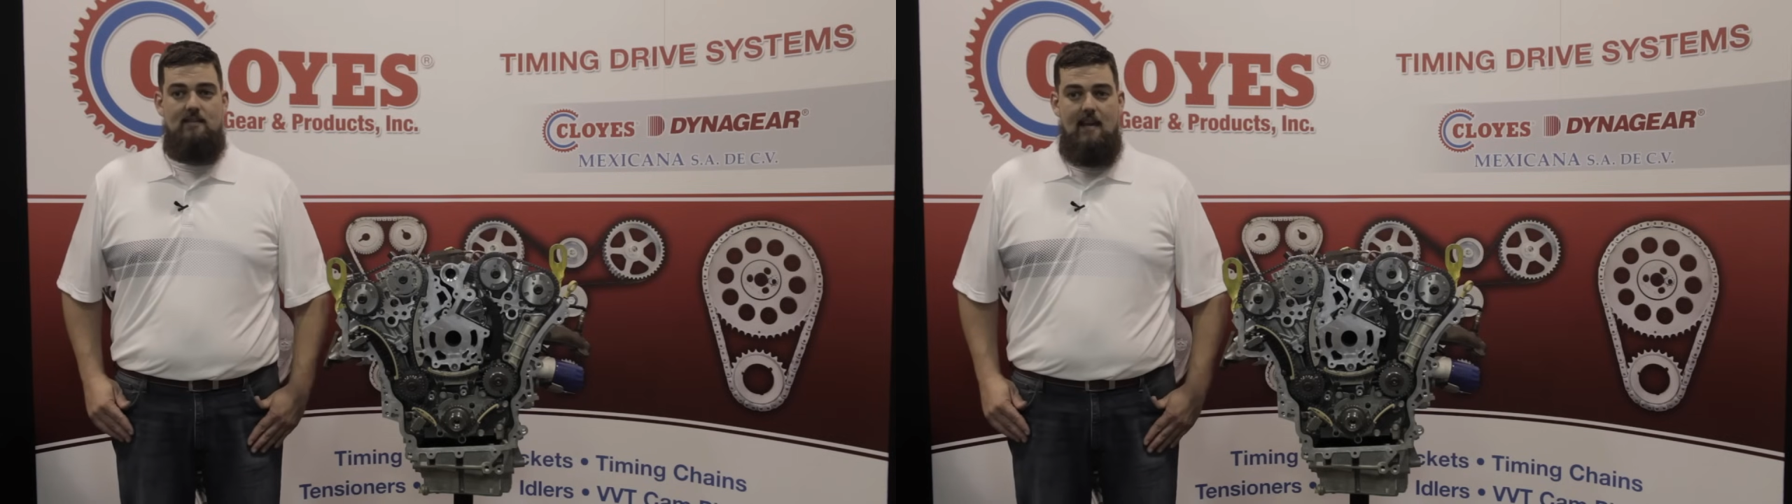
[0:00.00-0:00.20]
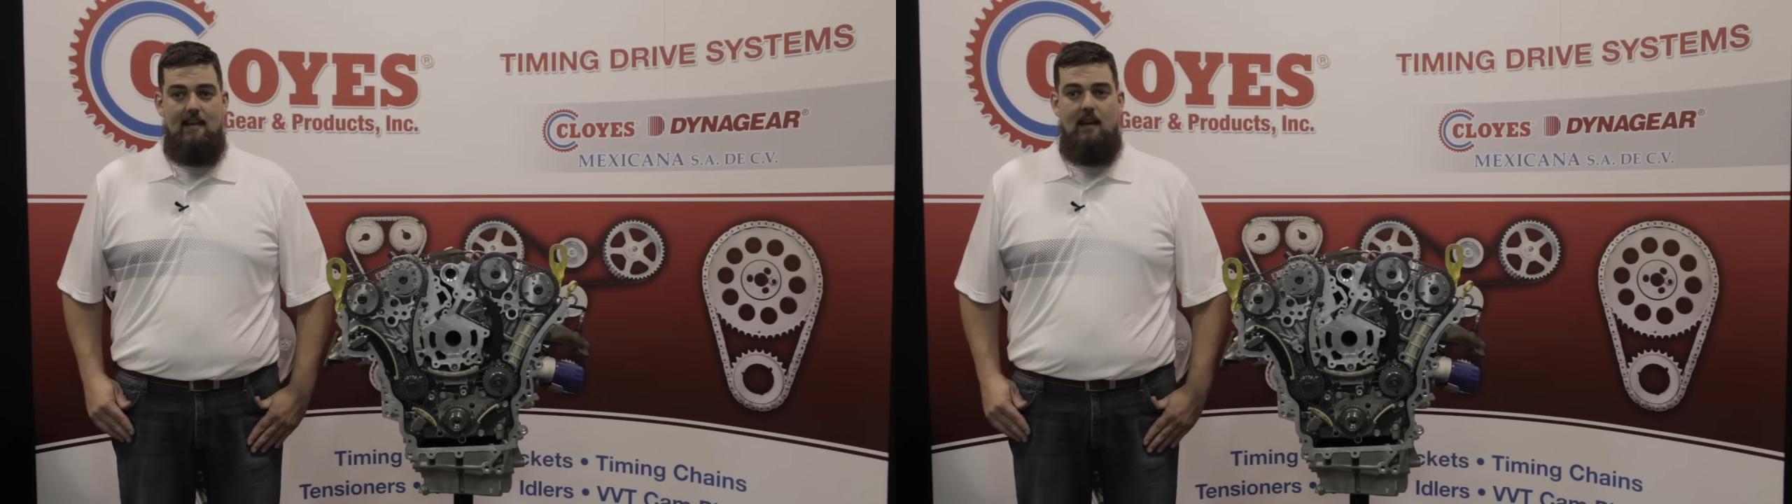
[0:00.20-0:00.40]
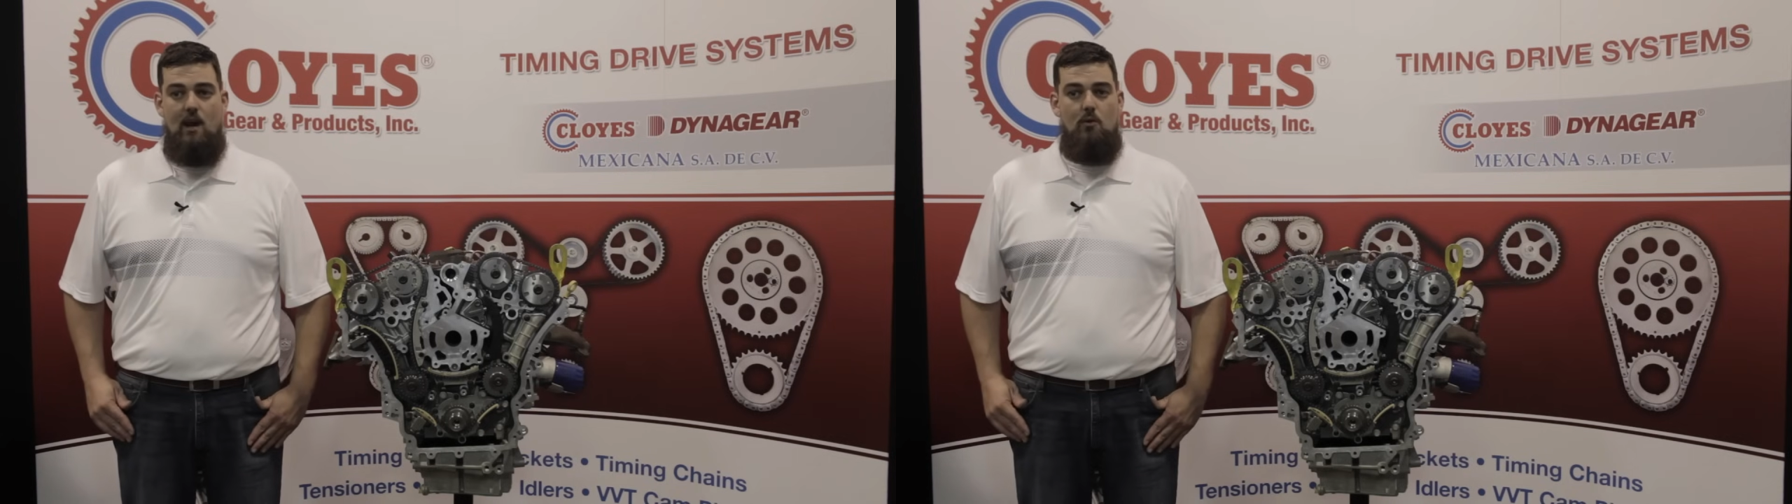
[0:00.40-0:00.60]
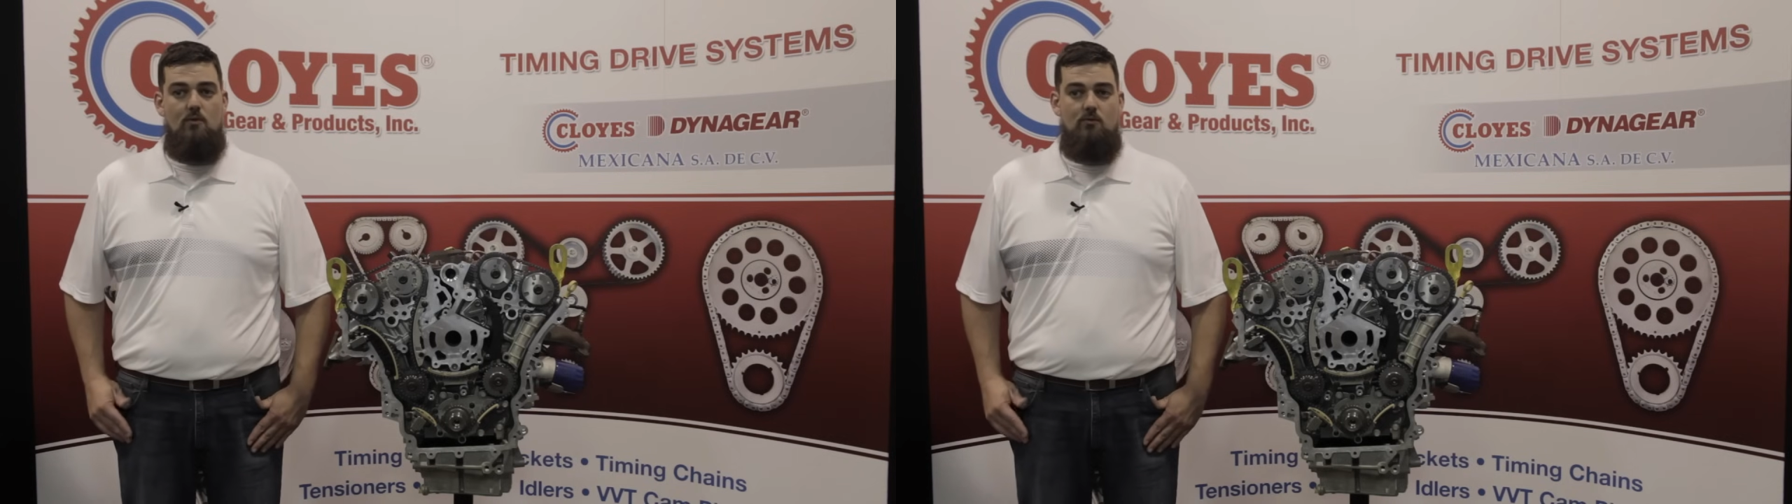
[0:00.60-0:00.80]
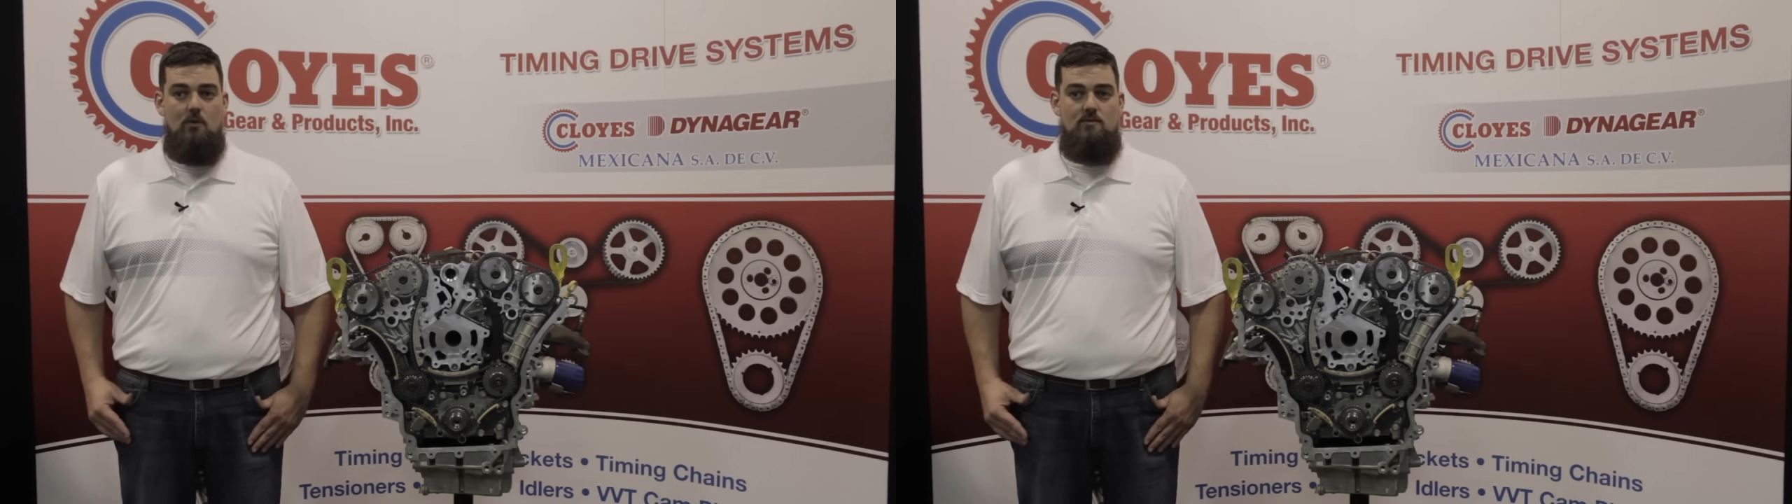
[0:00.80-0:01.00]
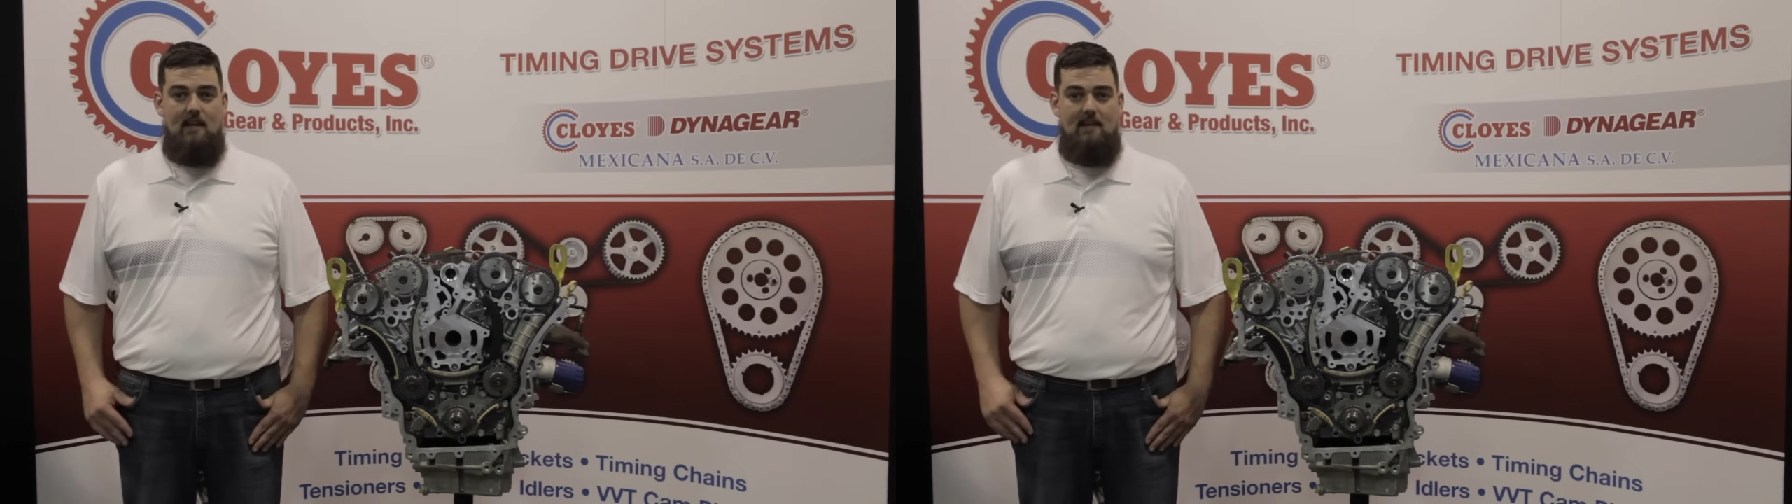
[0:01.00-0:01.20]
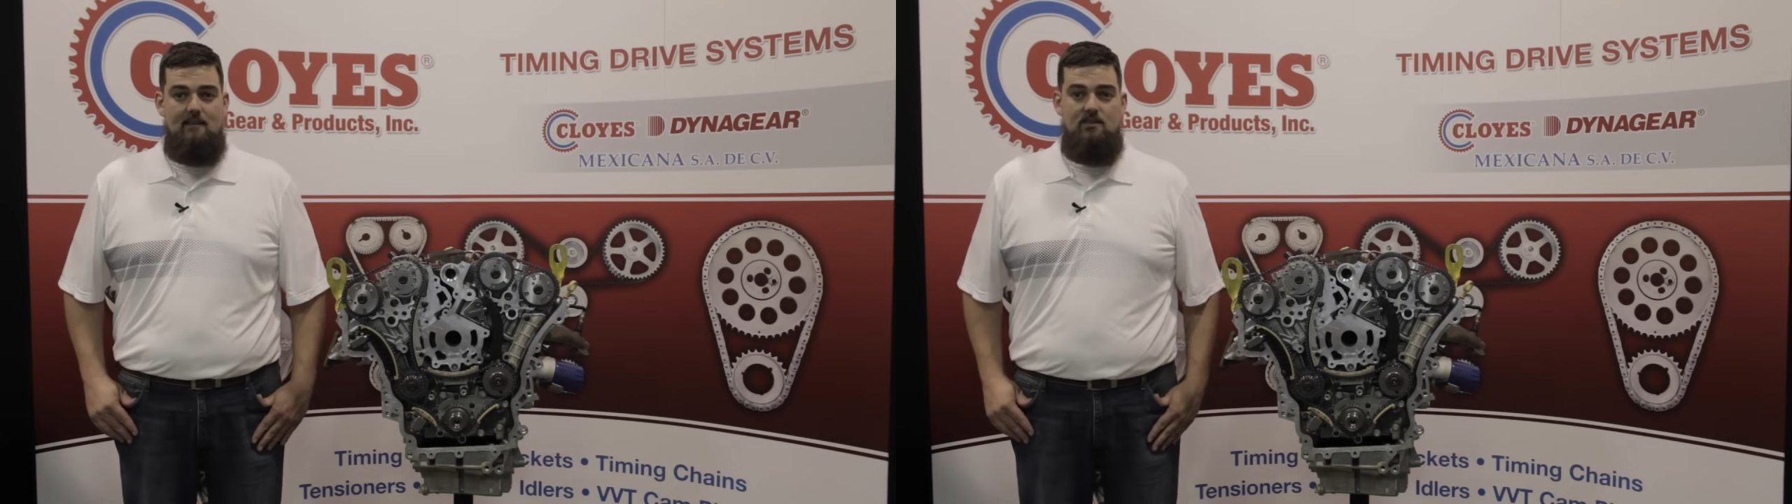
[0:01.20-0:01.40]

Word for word: take care when rotating